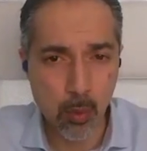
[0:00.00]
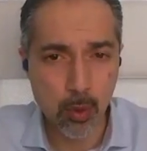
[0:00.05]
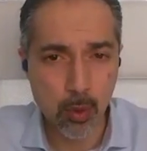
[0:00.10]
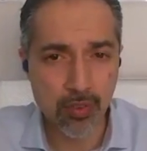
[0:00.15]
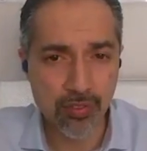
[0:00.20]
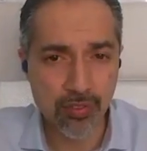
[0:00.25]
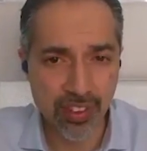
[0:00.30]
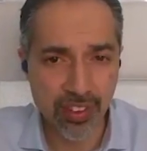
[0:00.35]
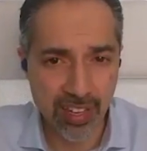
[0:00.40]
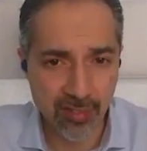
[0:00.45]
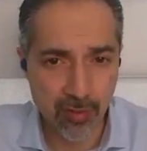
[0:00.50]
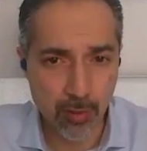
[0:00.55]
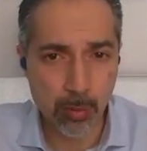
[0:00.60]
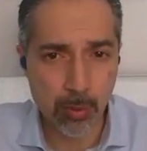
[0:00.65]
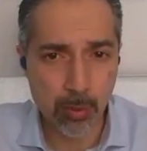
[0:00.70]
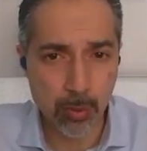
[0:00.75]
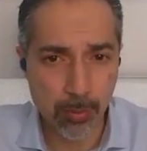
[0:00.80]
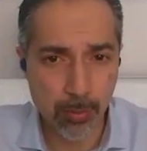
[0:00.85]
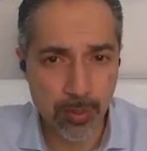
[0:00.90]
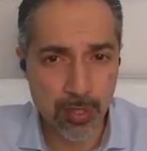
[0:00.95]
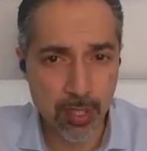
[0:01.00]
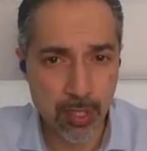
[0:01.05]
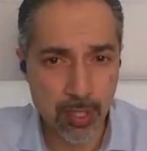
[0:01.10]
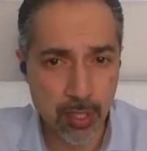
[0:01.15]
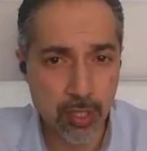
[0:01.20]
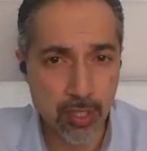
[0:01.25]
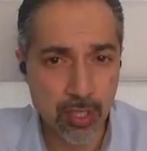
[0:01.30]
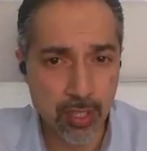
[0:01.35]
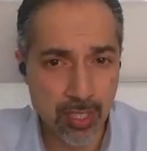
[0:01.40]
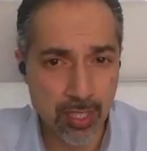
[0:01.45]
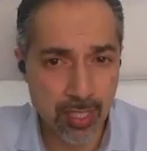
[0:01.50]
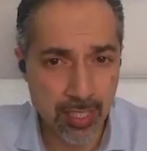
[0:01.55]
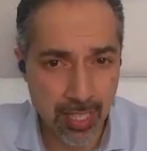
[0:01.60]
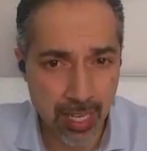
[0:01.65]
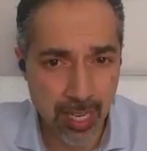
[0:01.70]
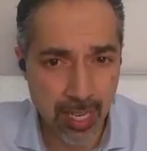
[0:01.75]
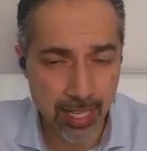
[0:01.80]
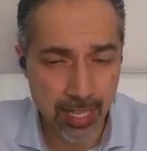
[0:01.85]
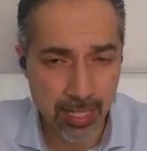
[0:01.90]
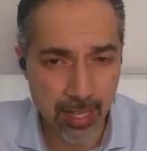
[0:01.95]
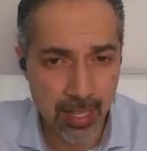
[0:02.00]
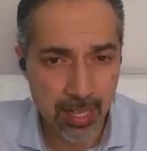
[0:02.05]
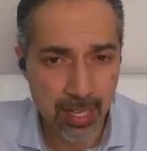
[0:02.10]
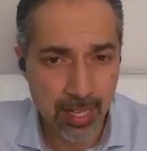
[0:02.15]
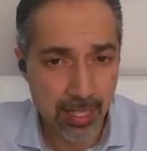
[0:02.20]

more favorable position to take.